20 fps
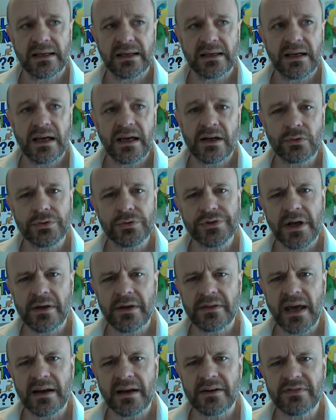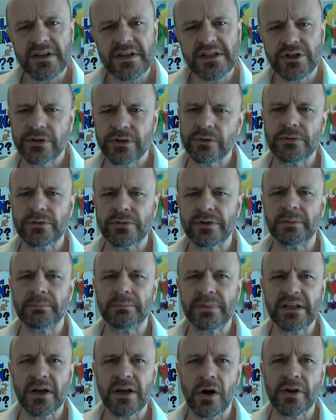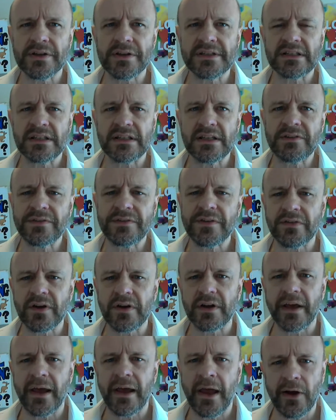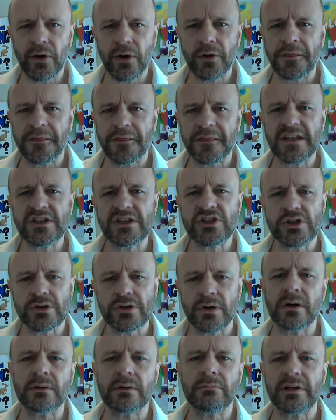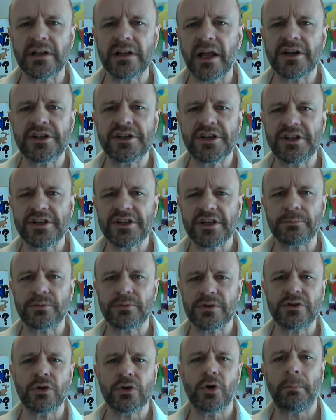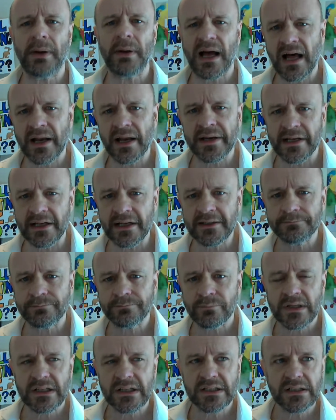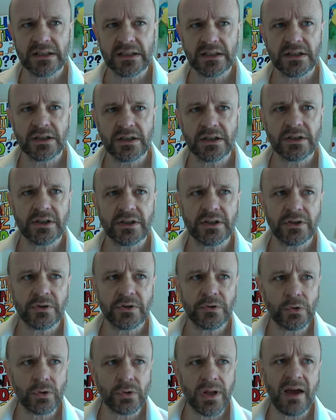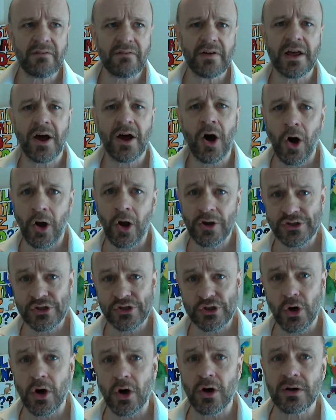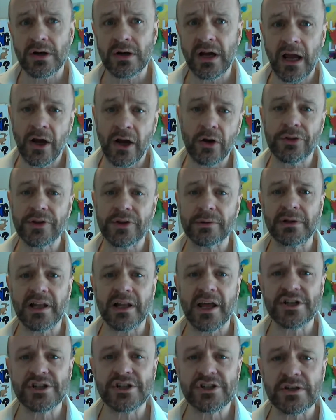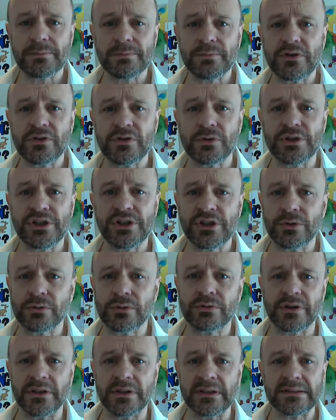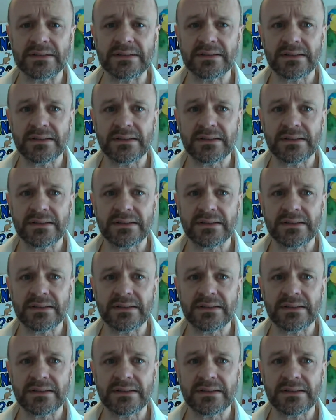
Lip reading: And also that of the children, because if you've got a healthy, strong relationship with your partner, you'll have a strong, healthy relationship with your children.